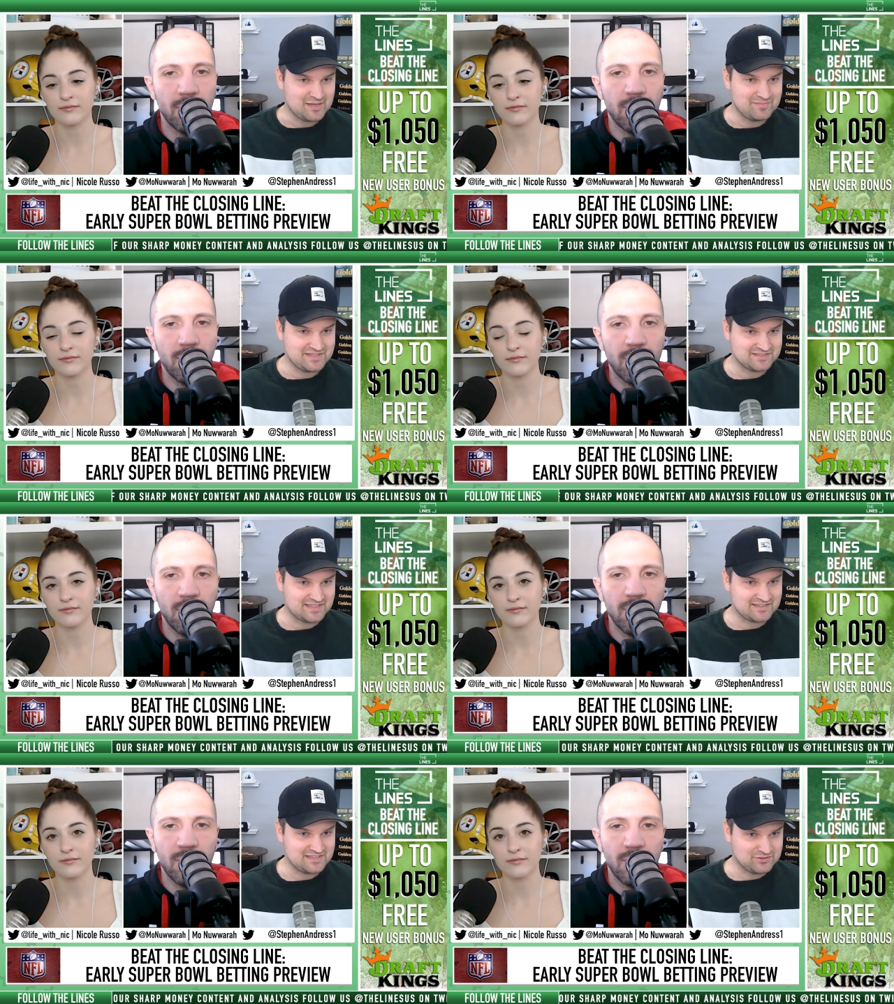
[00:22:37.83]
Speaker 1: it
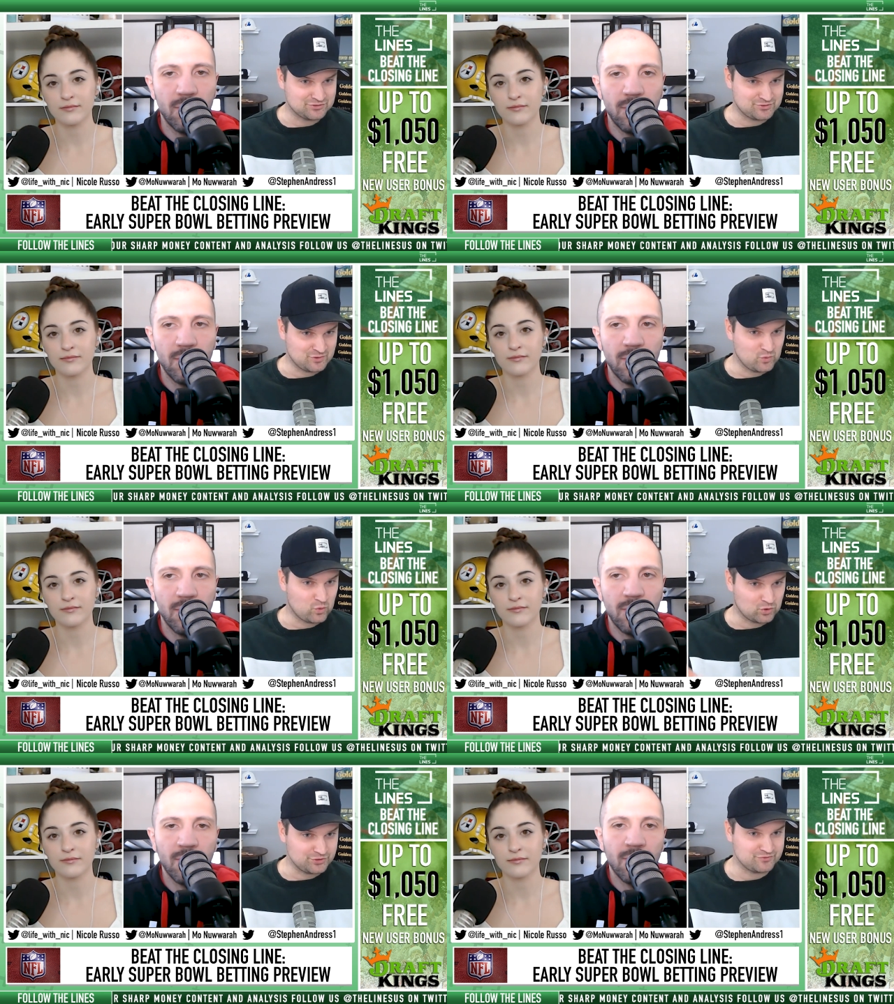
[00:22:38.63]
means that the Eagles are in a
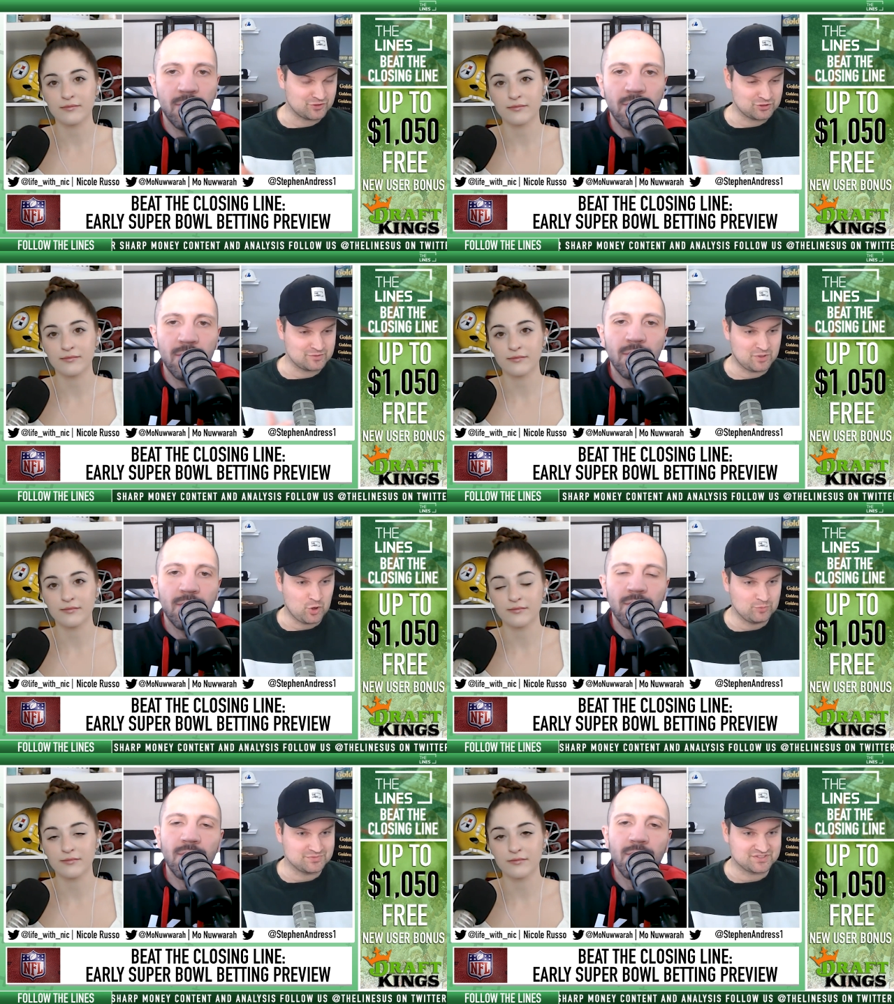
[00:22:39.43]
world of hurt and
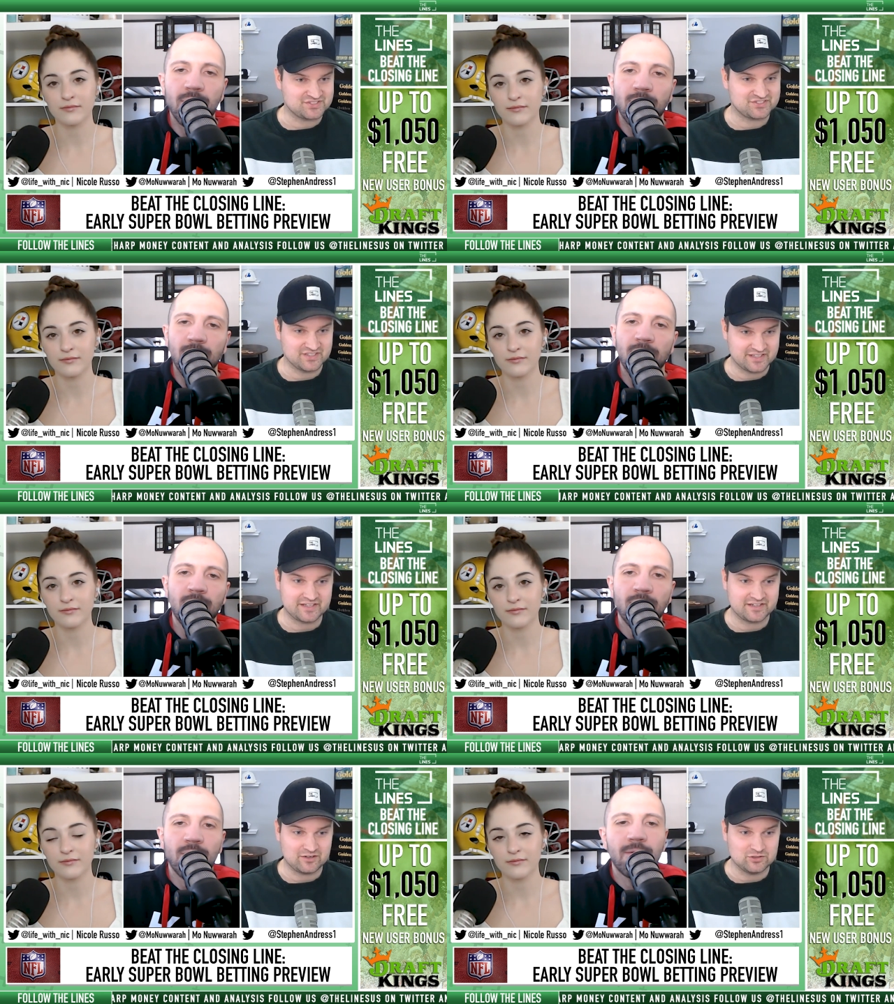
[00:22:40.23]
Mahomes is
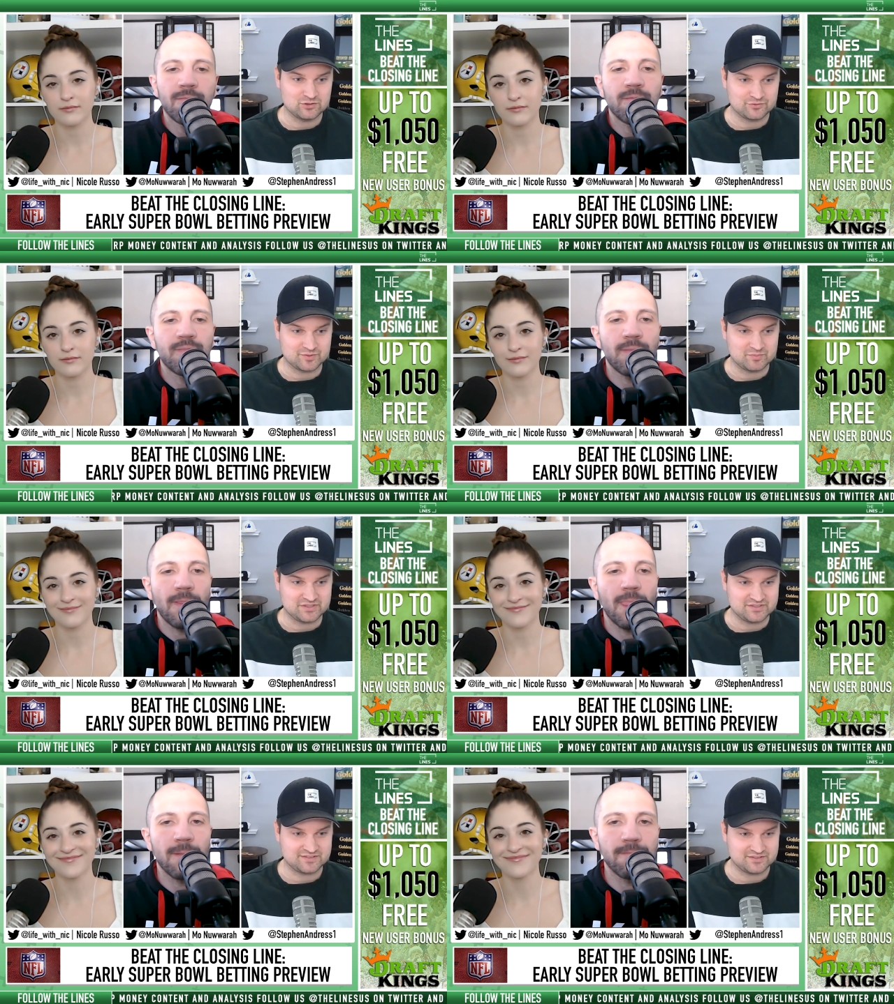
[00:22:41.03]
slinging it all over the
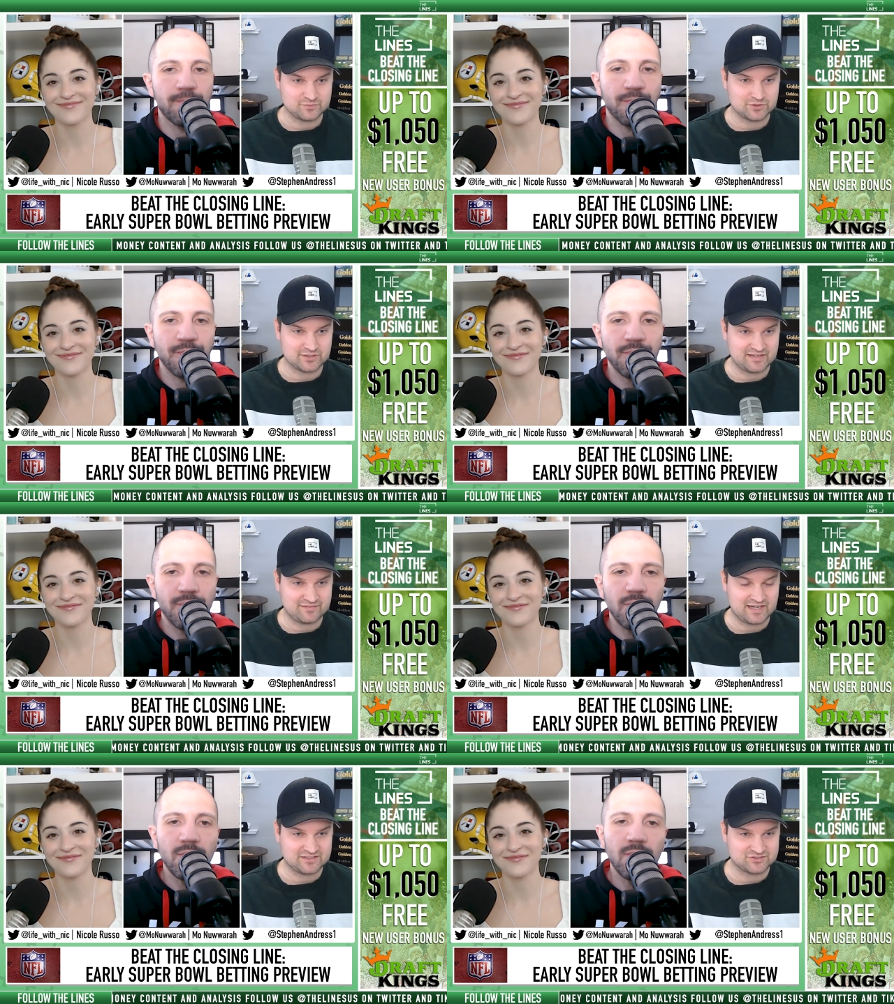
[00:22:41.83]
place, and we're going to
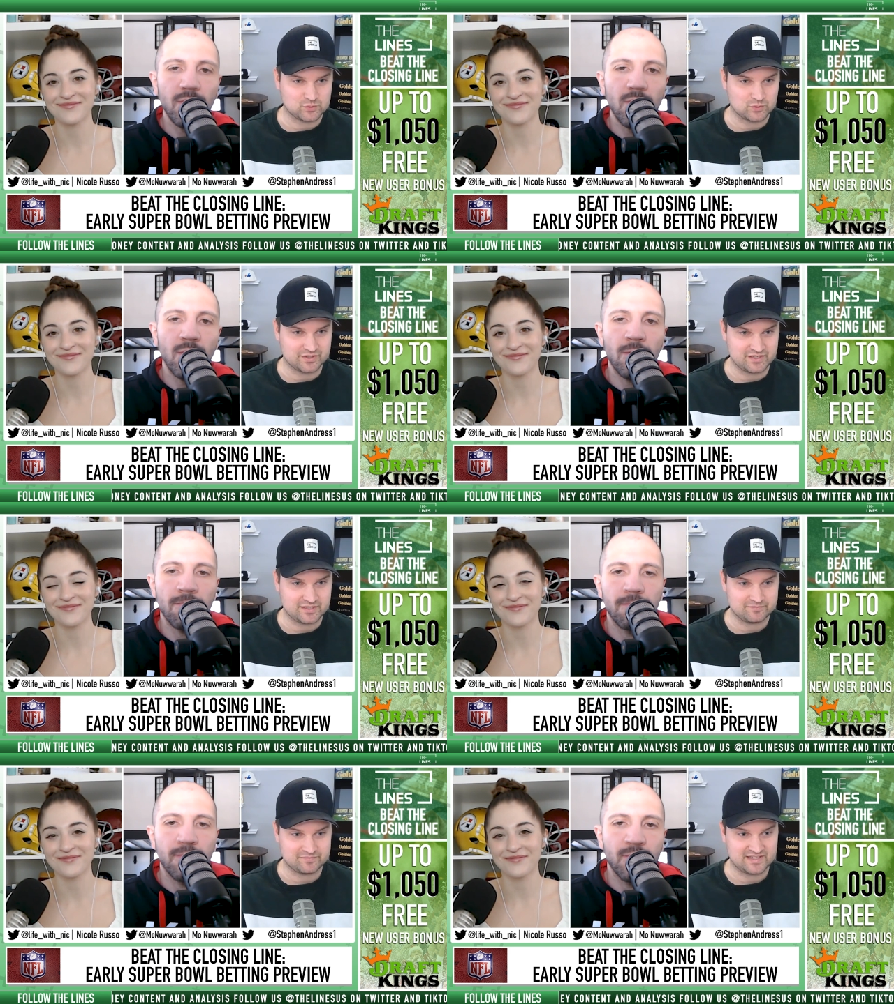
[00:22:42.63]
have a high scoring game.